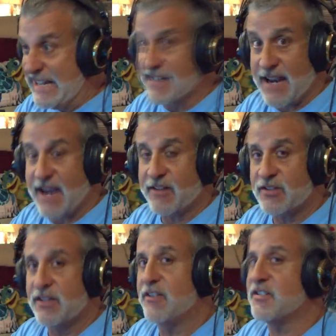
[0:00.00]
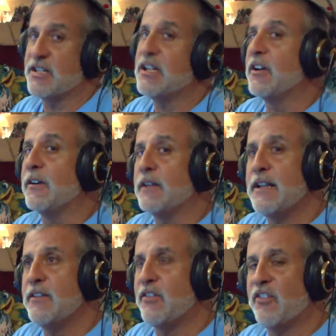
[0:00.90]
is actually the singer
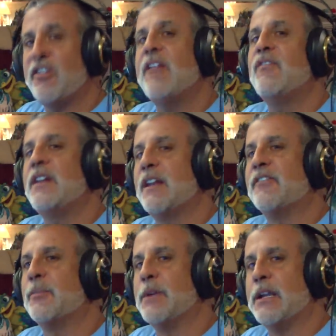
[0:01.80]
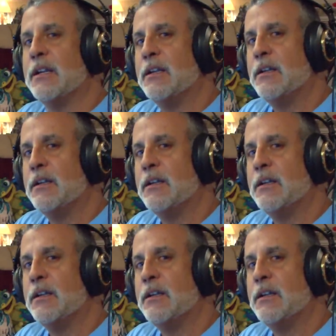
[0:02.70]
is a safety net for me.